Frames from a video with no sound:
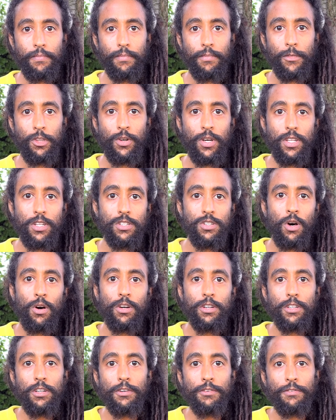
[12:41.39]
So the sole
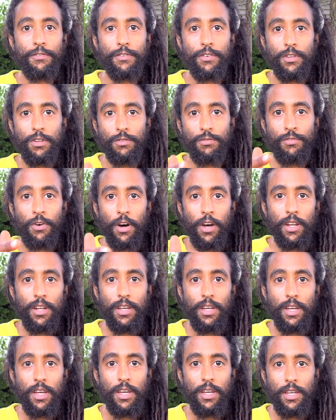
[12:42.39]
of your foot
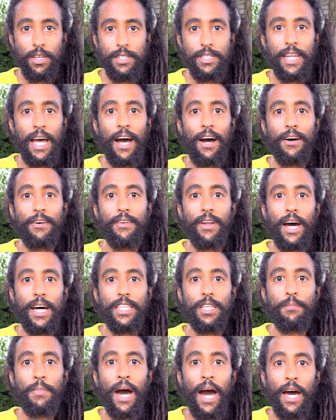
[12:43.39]
is down on
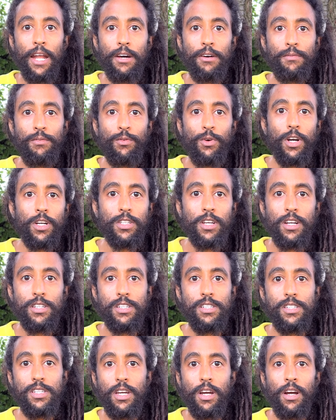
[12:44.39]
the bottom where it
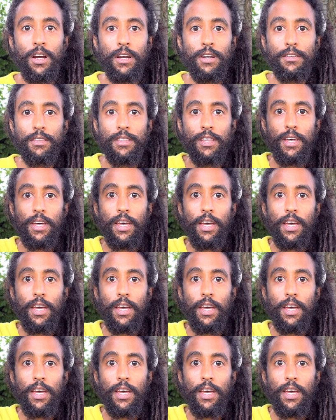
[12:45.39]
touches the earth,